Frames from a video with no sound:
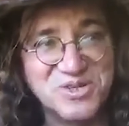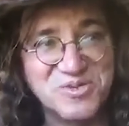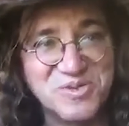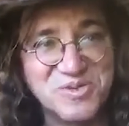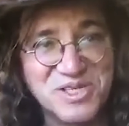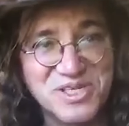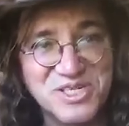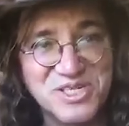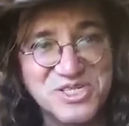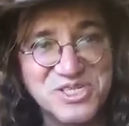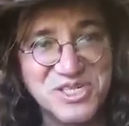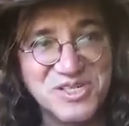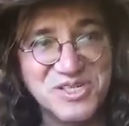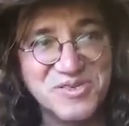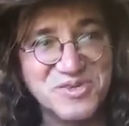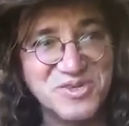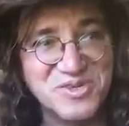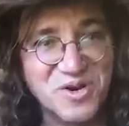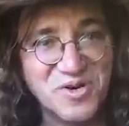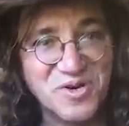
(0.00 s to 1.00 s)
release
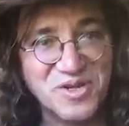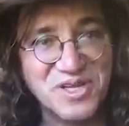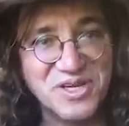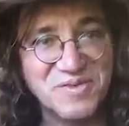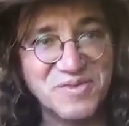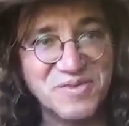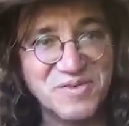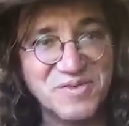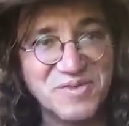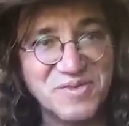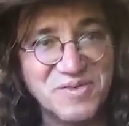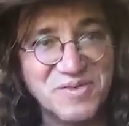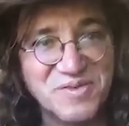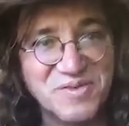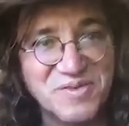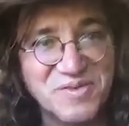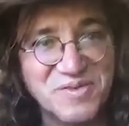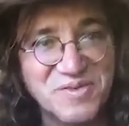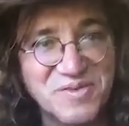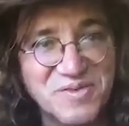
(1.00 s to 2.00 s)
it early, right?
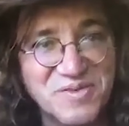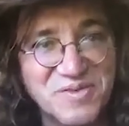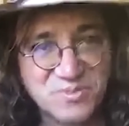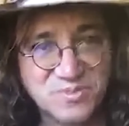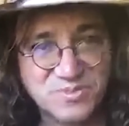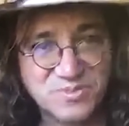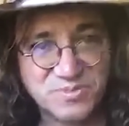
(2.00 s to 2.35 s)
And